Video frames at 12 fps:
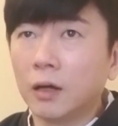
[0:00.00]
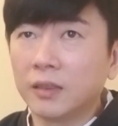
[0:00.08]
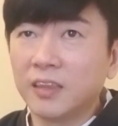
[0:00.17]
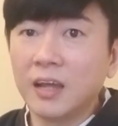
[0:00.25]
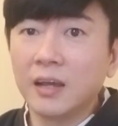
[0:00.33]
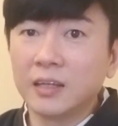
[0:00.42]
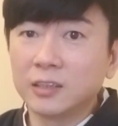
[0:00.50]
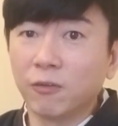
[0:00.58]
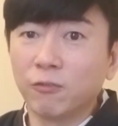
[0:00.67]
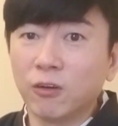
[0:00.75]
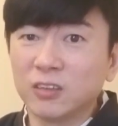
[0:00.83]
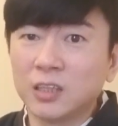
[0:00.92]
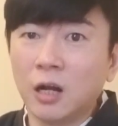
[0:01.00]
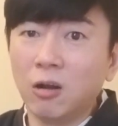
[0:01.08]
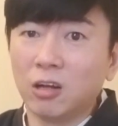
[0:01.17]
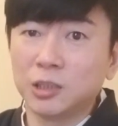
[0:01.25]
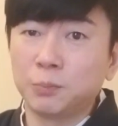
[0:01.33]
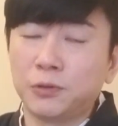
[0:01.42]
thing is, of course, the
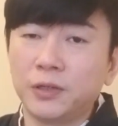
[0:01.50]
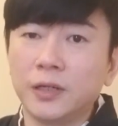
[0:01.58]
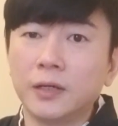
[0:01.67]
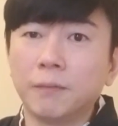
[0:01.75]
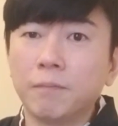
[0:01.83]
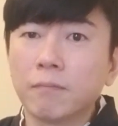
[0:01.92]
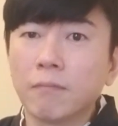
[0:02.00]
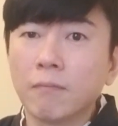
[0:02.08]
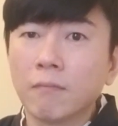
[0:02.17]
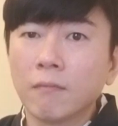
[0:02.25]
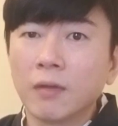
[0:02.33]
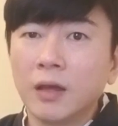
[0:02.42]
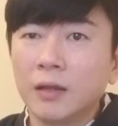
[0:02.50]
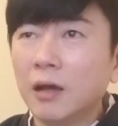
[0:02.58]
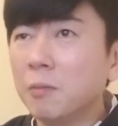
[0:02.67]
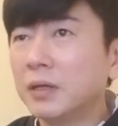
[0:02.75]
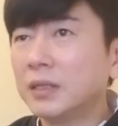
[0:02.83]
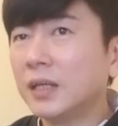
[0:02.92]
Lord's Prayer. Now
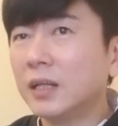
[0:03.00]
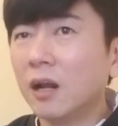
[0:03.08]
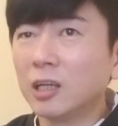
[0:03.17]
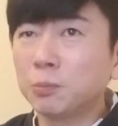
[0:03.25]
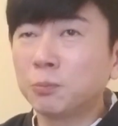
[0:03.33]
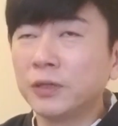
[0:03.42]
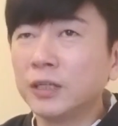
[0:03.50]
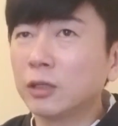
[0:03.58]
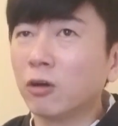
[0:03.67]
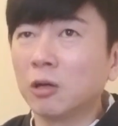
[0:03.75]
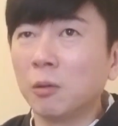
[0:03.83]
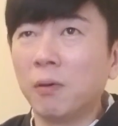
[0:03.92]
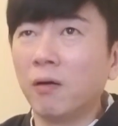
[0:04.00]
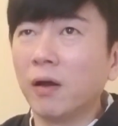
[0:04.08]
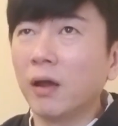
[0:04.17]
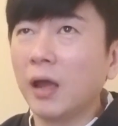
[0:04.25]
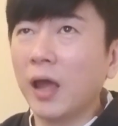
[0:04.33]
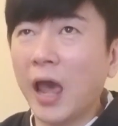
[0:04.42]
you may say the Lord's Prayer talk about
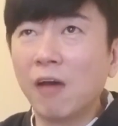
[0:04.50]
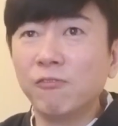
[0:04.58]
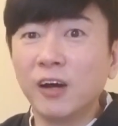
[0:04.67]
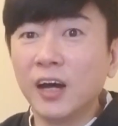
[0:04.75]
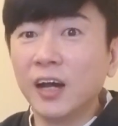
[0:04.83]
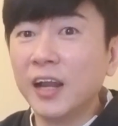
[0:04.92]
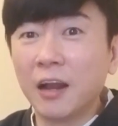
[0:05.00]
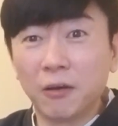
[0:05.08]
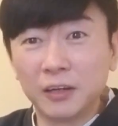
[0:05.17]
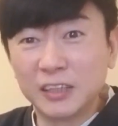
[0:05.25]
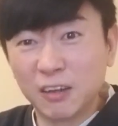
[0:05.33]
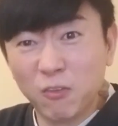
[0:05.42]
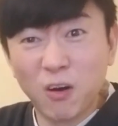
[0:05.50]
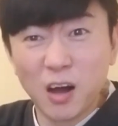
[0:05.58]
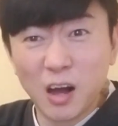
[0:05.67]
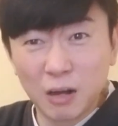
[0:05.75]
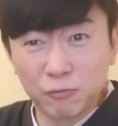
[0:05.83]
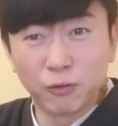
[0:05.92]
heaven and all this, and
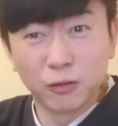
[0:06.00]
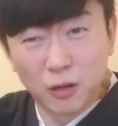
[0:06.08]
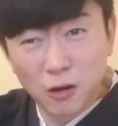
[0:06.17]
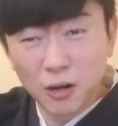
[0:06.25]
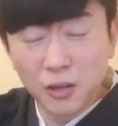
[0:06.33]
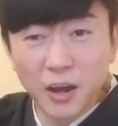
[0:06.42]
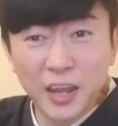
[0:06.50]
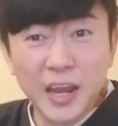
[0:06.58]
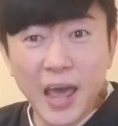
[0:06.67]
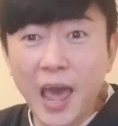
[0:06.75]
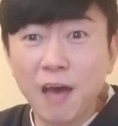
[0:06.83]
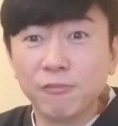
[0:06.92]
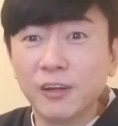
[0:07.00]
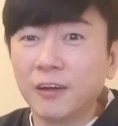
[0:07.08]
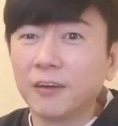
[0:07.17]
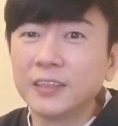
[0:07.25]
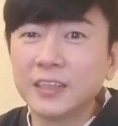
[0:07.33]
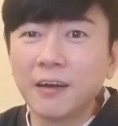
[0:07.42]
wow, for God, you're in heaven,
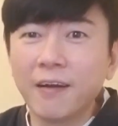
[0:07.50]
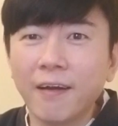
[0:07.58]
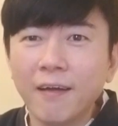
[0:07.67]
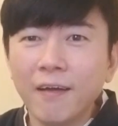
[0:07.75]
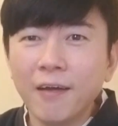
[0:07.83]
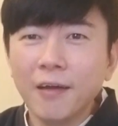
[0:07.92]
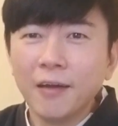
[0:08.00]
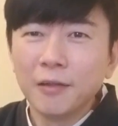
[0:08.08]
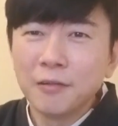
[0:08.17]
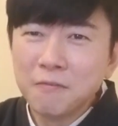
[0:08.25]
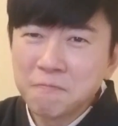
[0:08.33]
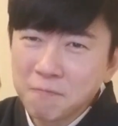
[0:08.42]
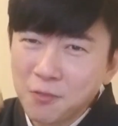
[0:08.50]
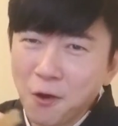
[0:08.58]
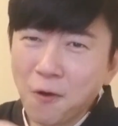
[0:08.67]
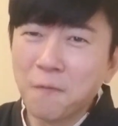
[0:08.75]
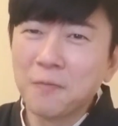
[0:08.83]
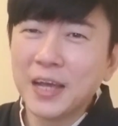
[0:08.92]
all this thing.
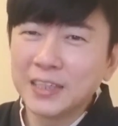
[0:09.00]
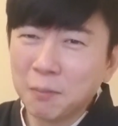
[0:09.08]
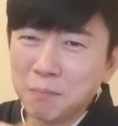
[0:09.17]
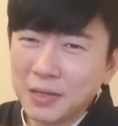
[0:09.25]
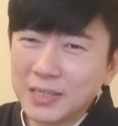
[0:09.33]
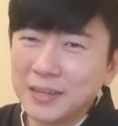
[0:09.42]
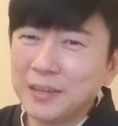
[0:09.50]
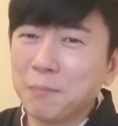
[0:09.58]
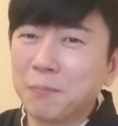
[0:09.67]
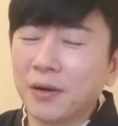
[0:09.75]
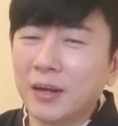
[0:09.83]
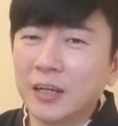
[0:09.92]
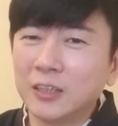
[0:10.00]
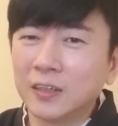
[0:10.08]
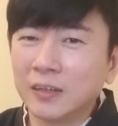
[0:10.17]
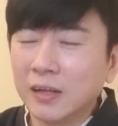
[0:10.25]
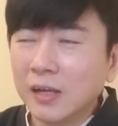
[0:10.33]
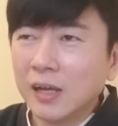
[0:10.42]
No, that's a
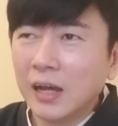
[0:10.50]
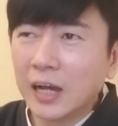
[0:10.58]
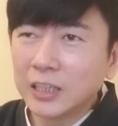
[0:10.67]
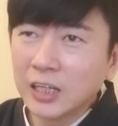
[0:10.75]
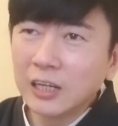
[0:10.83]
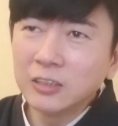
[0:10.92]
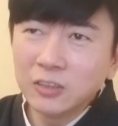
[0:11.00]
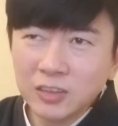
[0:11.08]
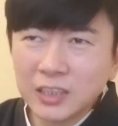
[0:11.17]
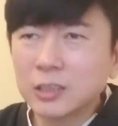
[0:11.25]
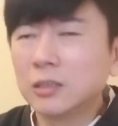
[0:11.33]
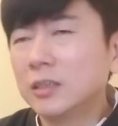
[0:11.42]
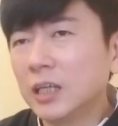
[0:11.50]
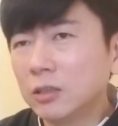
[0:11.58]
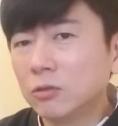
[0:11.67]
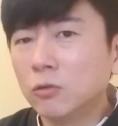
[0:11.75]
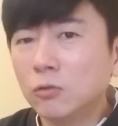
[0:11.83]
misinterpretation. I challenge you just to